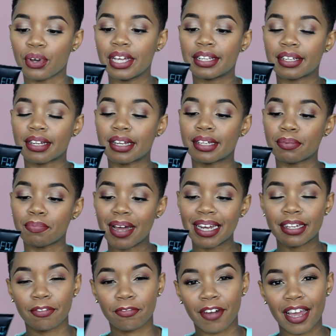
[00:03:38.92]
it
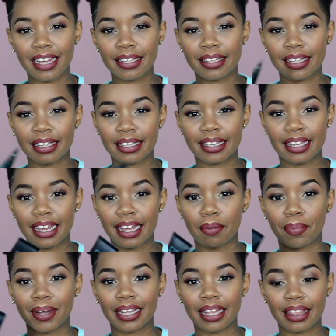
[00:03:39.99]
mattifies the
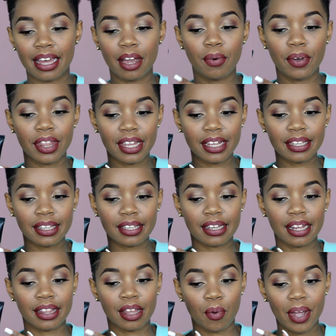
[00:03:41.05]
skin. But the thing with this,
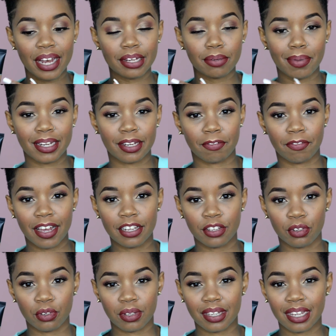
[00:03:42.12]
the way it
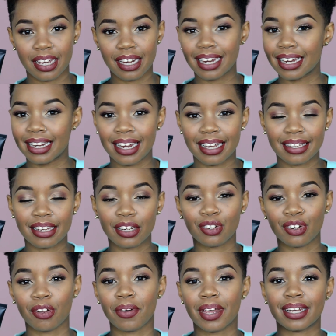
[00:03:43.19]
mattifies your skin, it
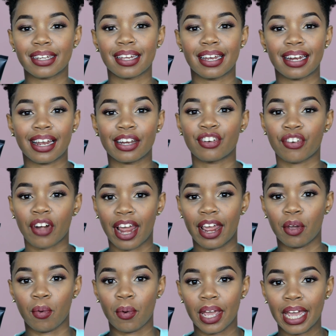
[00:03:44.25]
doesn't do it in a
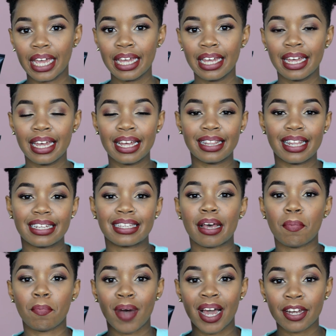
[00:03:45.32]
drying way. There's
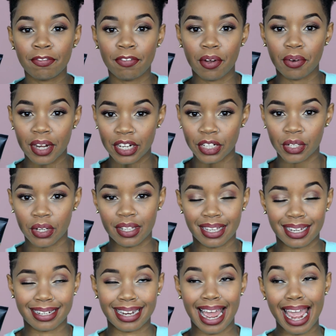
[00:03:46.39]
some matte foundations
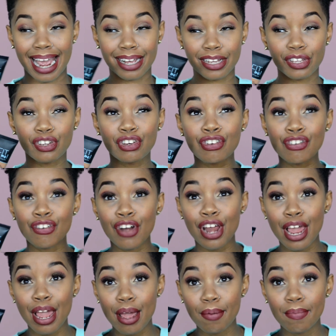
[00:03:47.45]
that are
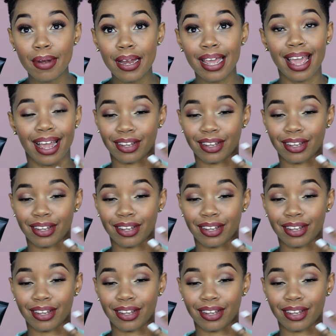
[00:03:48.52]
extremely